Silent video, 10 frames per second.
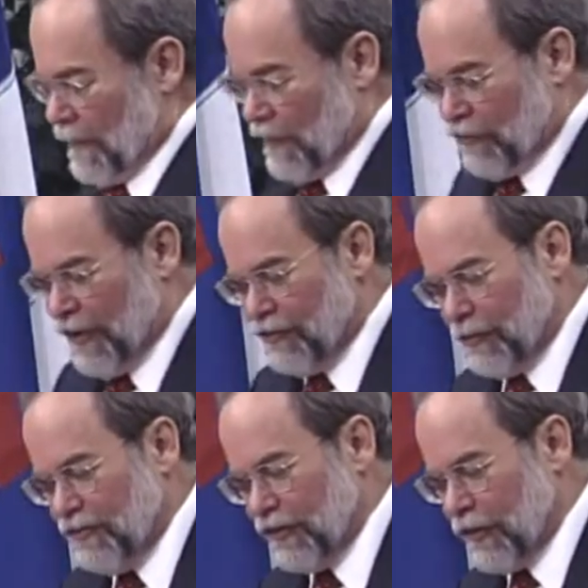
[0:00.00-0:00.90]

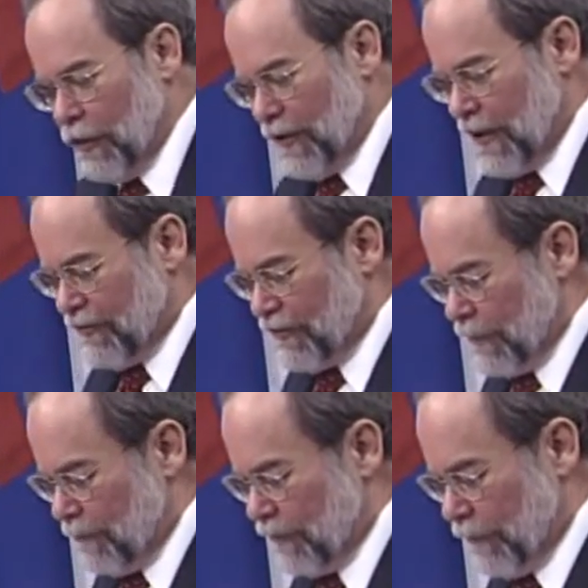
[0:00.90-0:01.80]
Centuries ago,
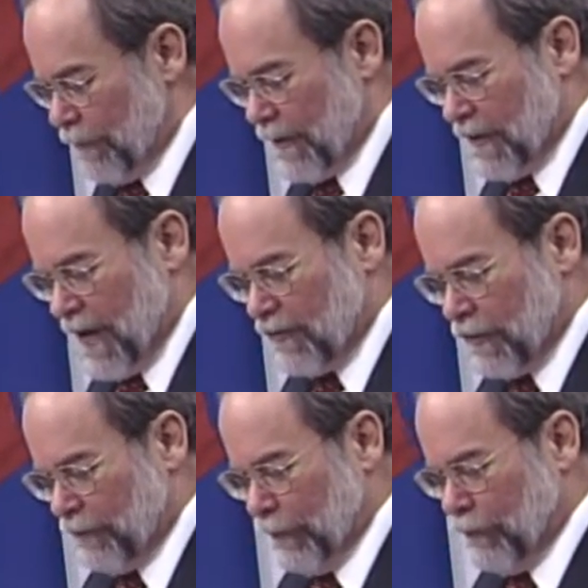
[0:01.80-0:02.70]
Augustine observed the
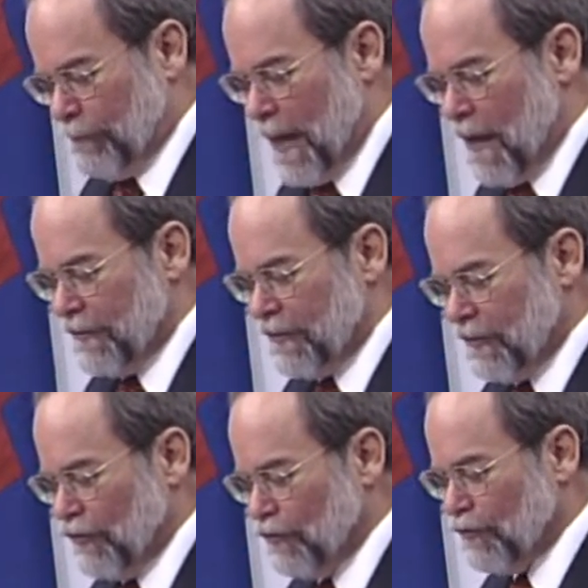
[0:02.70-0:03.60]
classical view of
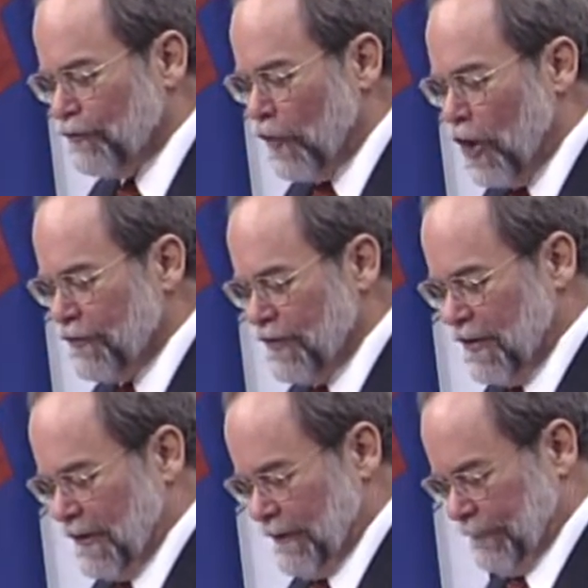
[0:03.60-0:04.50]
politics as
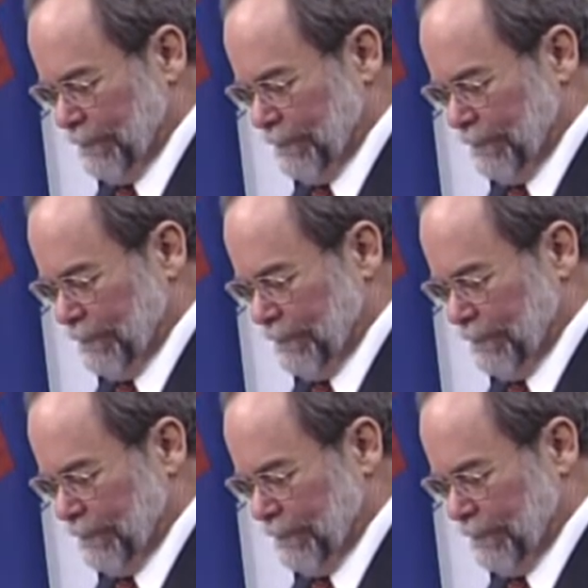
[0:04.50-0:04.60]
faulty